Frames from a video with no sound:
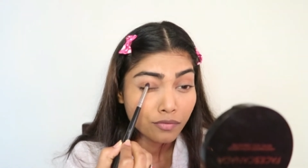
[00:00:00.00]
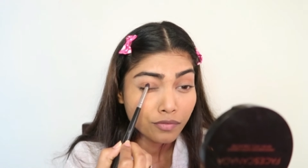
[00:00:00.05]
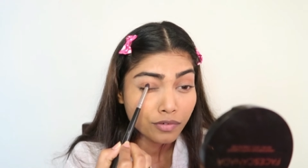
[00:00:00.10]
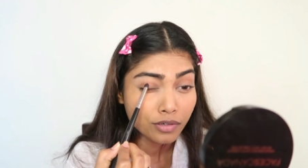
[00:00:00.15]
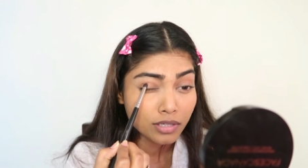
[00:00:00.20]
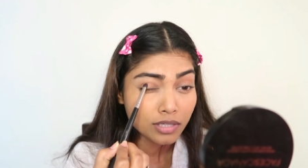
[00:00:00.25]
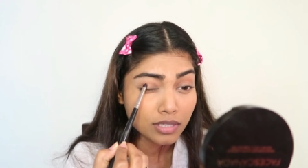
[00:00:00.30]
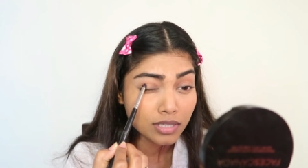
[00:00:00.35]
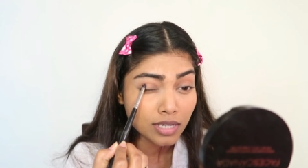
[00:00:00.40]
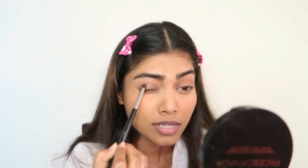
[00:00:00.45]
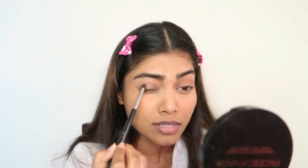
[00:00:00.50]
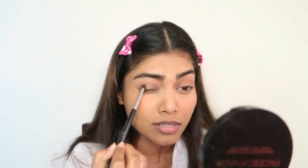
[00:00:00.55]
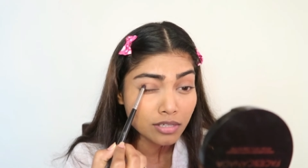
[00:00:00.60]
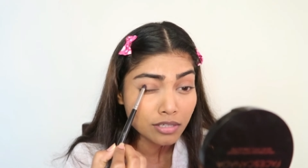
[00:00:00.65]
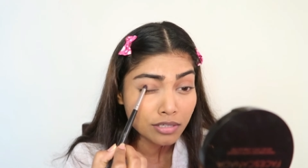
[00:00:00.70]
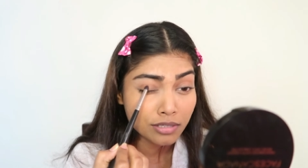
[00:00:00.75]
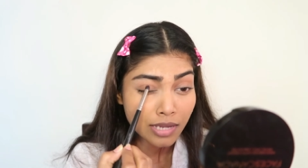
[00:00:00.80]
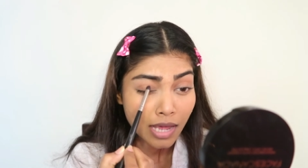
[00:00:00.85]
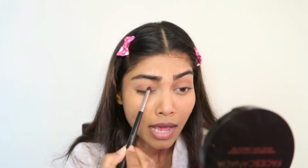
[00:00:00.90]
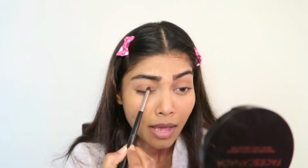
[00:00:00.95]
First I'll
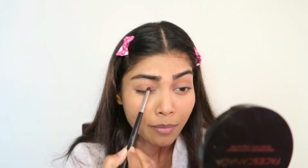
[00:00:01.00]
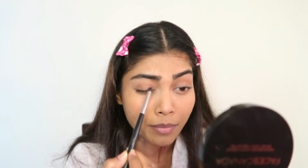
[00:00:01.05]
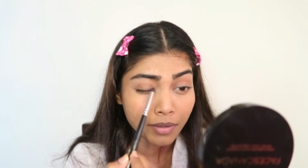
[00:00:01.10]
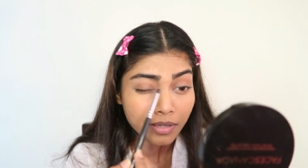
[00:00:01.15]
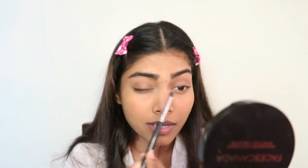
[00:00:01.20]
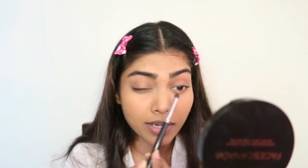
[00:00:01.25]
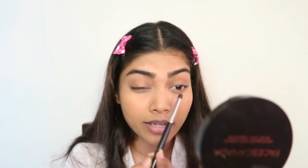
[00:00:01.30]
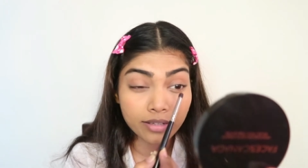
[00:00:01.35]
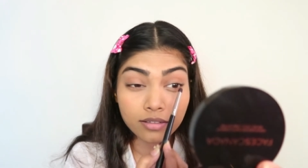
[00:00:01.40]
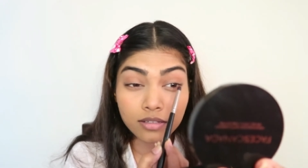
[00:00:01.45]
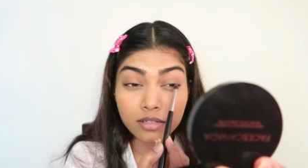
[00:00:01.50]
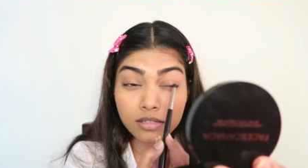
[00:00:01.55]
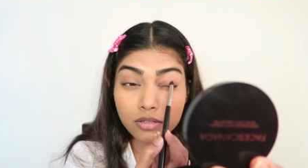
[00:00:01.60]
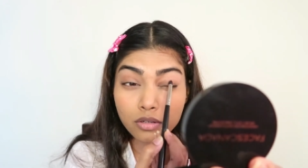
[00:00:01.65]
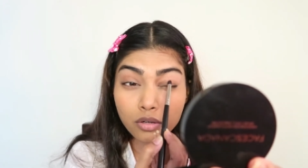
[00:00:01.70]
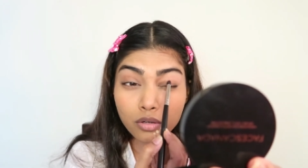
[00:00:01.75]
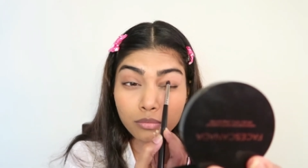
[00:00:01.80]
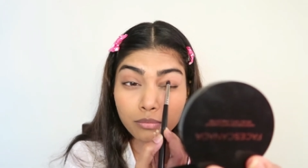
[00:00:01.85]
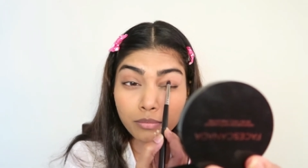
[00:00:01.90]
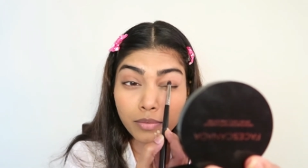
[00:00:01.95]
just dab it like this
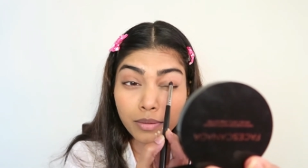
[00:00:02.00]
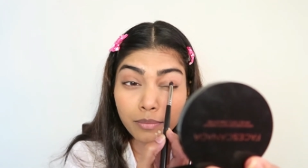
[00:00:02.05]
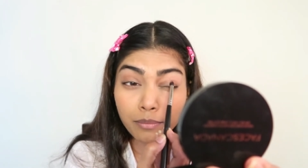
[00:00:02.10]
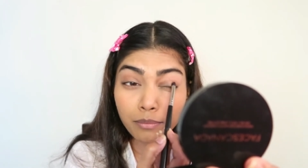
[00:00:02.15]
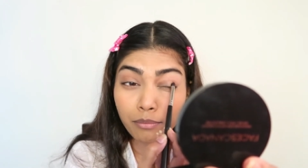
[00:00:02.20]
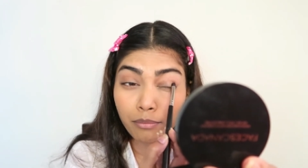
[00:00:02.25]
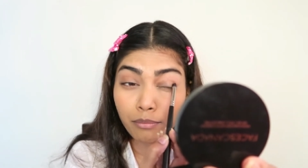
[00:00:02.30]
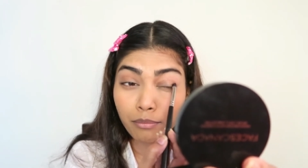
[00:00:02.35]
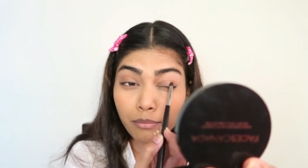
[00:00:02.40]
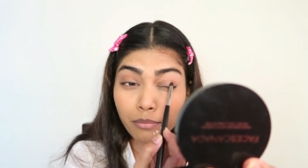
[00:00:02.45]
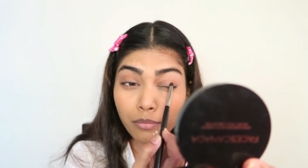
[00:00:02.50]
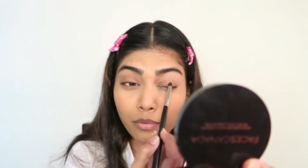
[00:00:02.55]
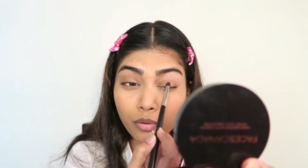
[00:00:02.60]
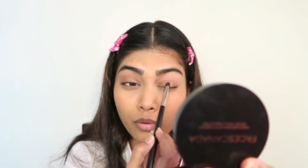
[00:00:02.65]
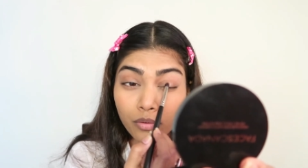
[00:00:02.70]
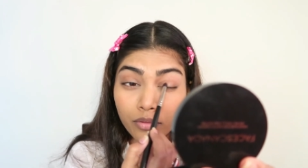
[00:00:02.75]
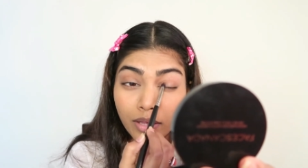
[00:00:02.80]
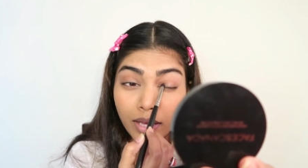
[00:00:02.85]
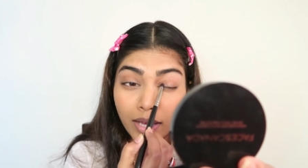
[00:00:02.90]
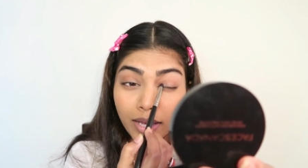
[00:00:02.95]
on my
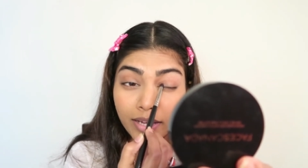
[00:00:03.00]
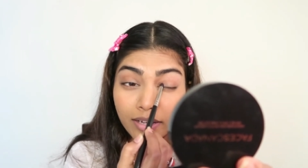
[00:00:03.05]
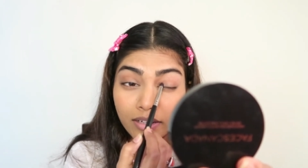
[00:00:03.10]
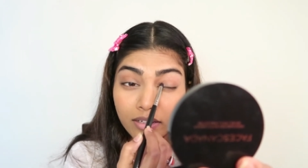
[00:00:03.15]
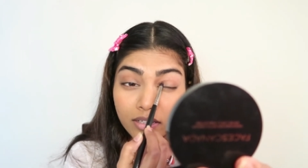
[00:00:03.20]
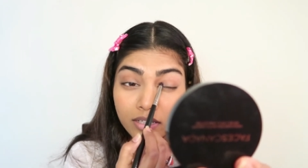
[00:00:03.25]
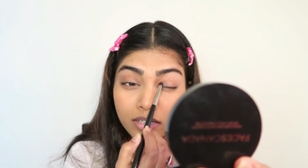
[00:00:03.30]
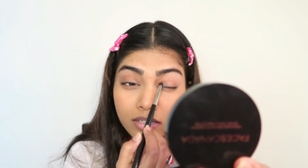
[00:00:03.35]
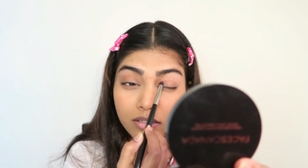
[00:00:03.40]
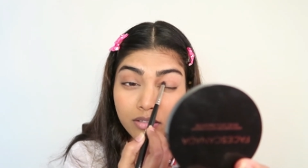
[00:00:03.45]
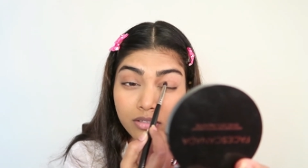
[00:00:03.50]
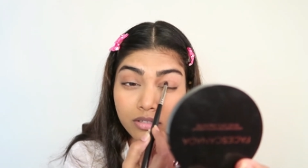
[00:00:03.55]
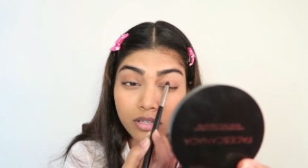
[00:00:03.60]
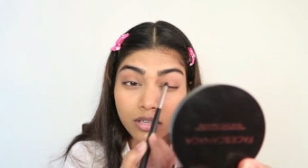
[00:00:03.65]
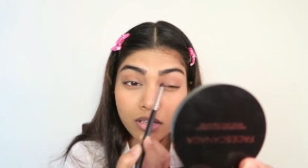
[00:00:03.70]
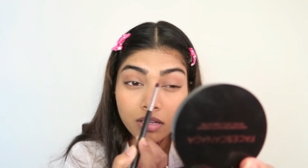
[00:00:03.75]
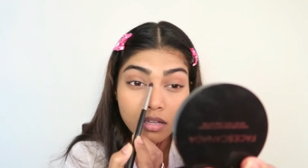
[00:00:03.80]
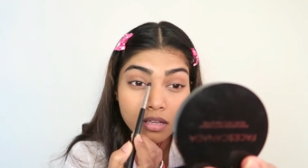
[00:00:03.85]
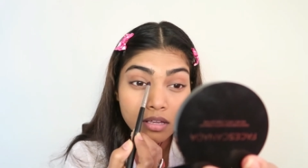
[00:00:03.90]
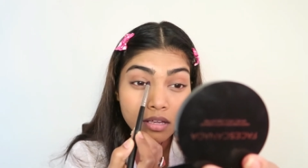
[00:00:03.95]
both eyelids,
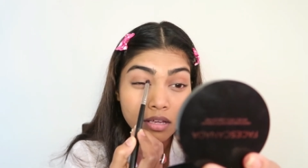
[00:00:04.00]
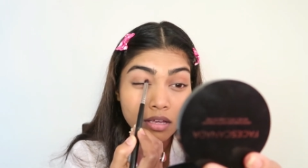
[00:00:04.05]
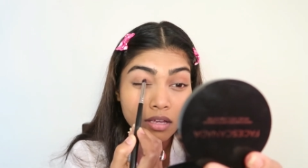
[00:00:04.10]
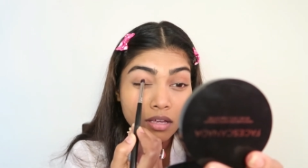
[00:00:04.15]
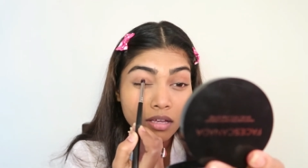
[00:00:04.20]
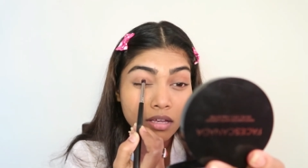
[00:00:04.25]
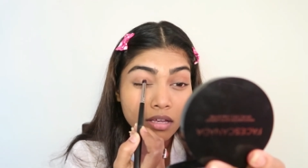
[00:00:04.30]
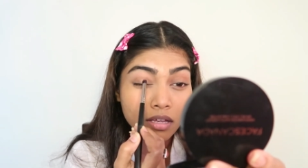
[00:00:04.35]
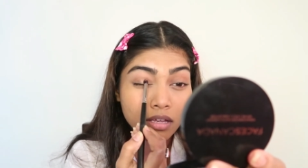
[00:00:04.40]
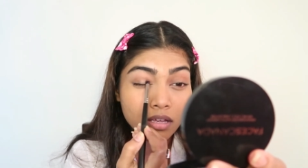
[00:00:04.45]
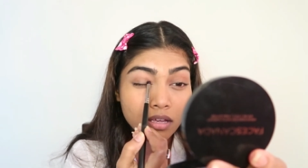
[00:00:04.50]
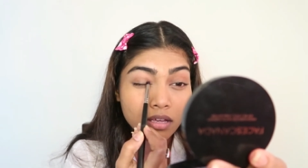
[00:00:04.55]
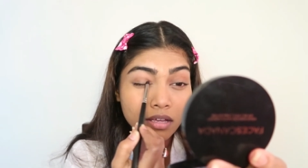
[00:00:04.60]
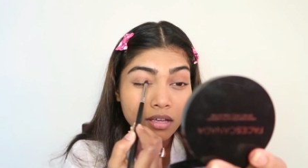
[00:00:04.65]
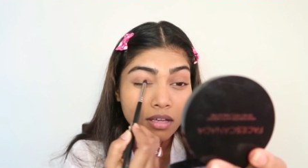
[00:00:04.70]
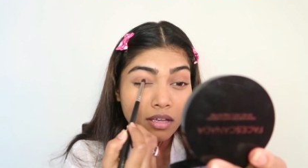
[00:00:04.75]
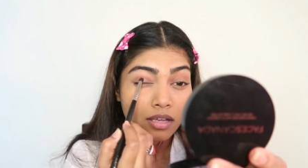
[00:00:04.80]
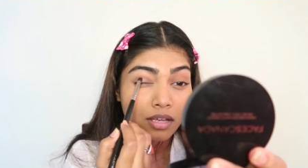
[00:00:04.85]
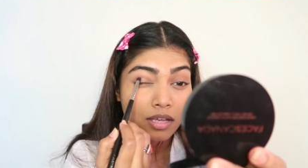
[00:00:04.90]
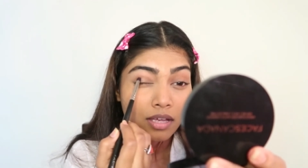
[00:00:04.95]

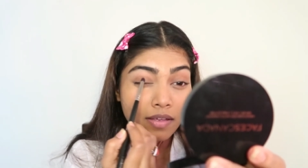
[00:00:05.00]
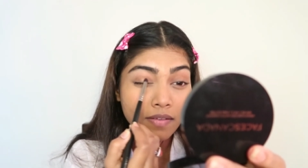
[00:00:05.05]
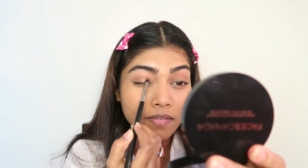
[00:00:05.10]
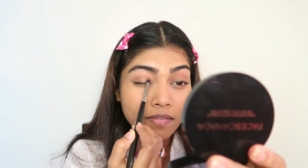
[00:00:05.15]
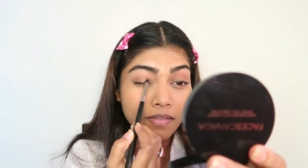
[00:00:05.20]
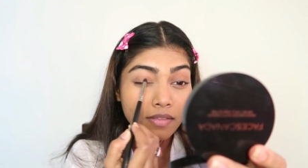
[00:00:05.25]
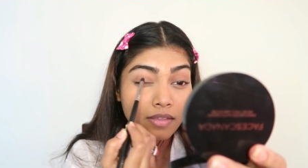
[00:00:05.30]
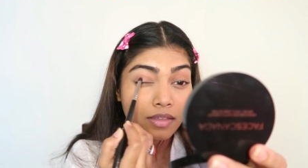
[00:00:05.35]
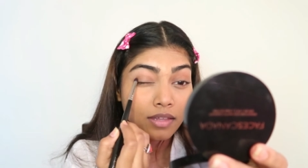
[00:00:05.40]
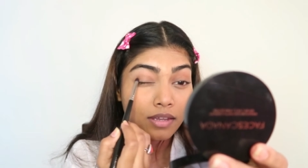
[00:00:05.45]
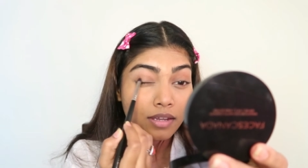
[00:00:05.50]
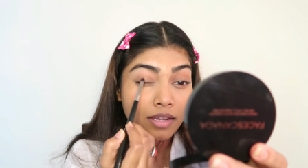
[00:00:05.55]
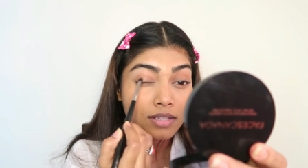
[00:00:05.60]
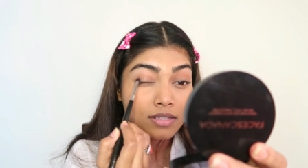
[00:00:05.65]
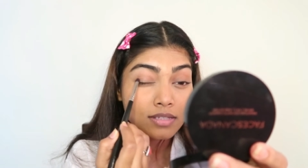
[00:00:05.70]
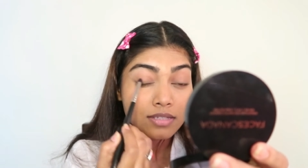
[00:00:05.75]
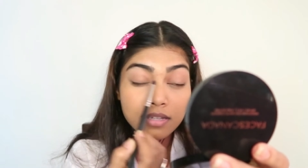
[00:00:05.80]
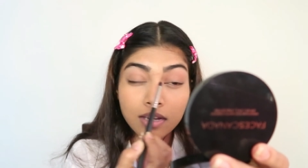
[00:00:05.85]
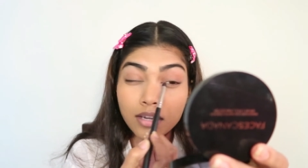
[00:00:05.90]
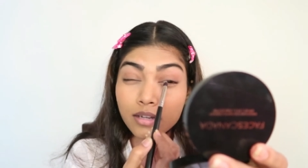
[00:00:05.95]
and then
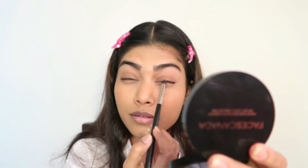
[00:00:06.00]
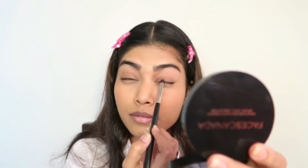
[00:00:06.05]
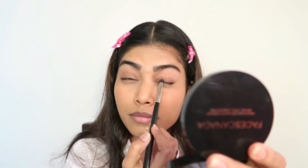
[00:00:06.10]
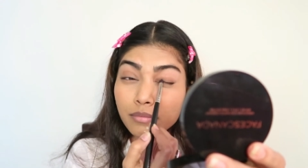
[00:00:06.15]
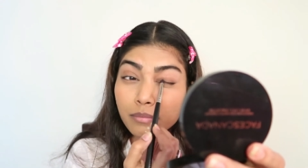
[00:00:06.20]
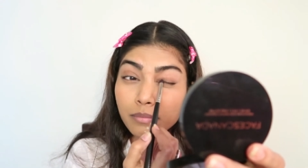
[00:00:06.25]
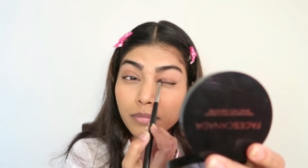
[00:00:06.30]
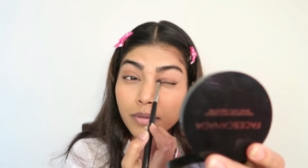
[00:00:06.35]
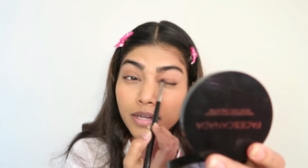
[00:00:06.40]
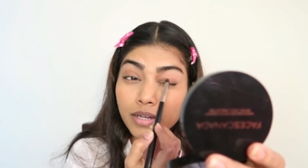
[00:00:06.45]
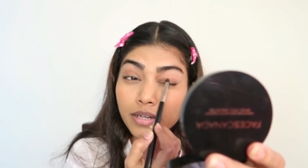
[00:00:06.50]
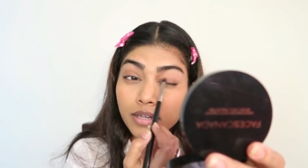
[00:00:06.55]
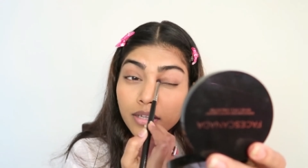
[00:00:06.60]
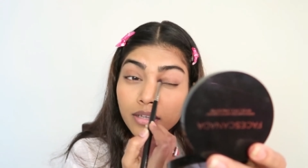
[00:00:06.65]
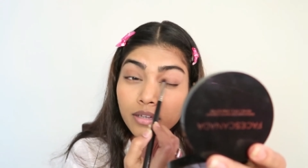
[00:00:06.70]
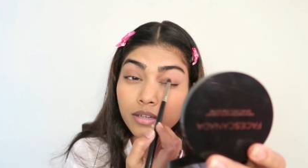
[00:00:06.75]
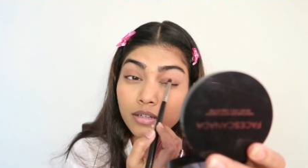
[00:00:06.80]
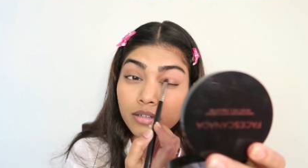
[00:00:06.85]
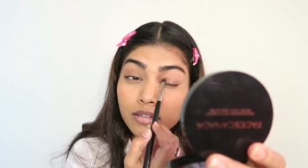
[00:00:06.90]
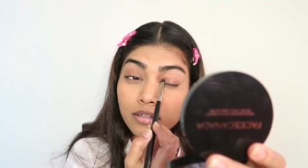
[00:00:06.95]
I'll start
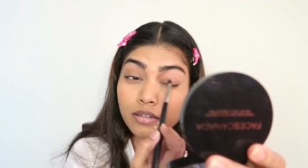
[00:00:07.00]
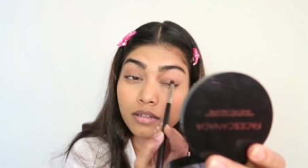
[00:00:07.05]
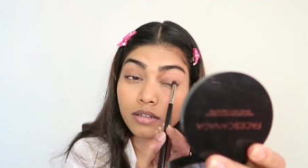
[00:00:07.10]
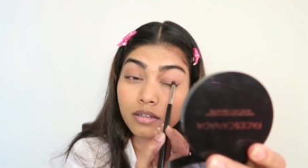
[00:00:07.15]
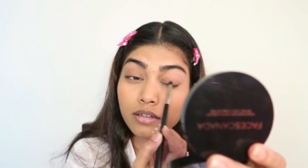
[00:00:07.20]
blending it.